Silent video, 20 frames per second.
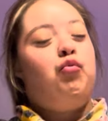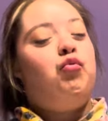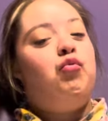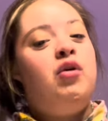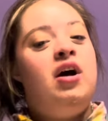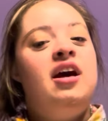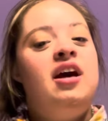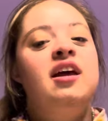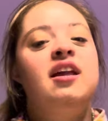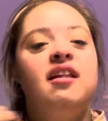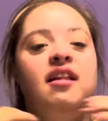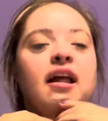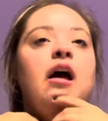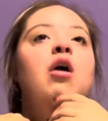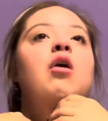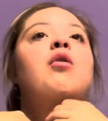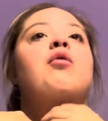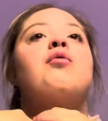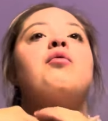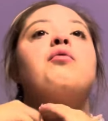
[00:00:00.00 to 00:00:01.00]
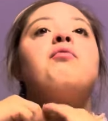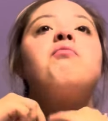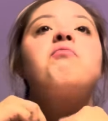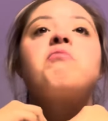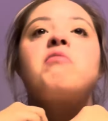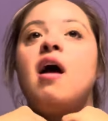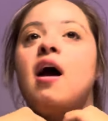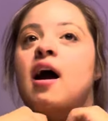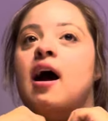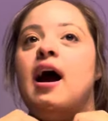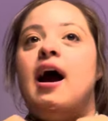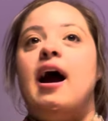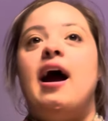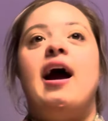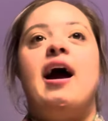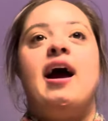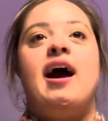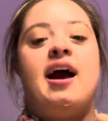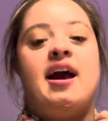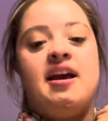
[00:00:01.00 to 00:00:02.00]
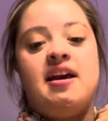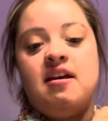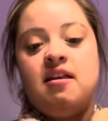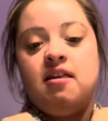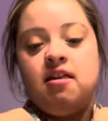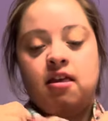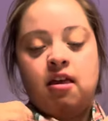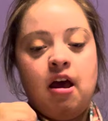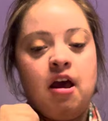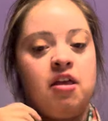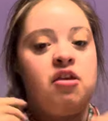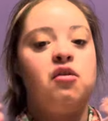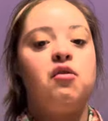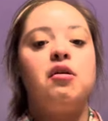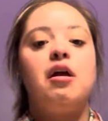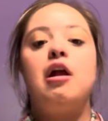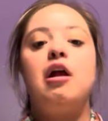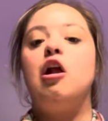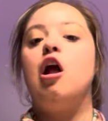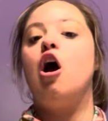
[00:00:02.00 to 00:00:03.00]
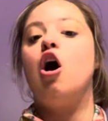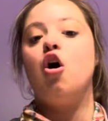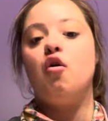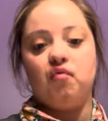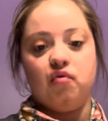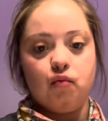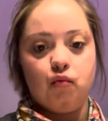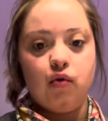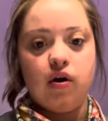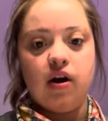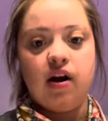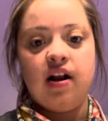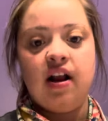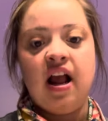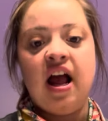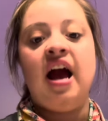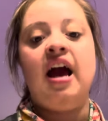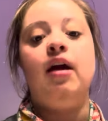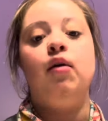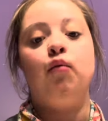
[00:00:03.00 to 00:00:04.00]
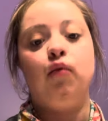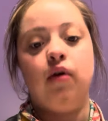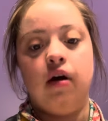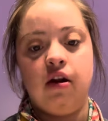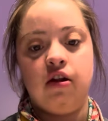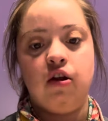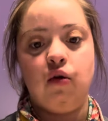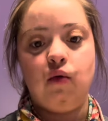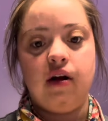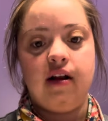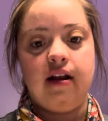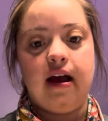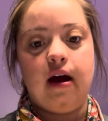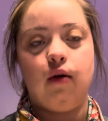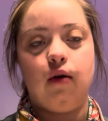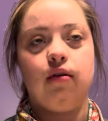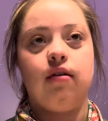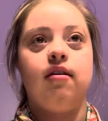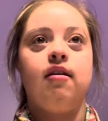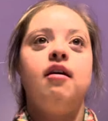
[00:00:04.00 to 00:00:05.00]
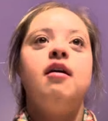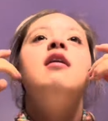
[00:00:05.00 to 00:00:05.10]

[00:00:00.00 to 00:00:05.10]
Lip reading: Right now, as soon as I got home from work, I wanted to work out.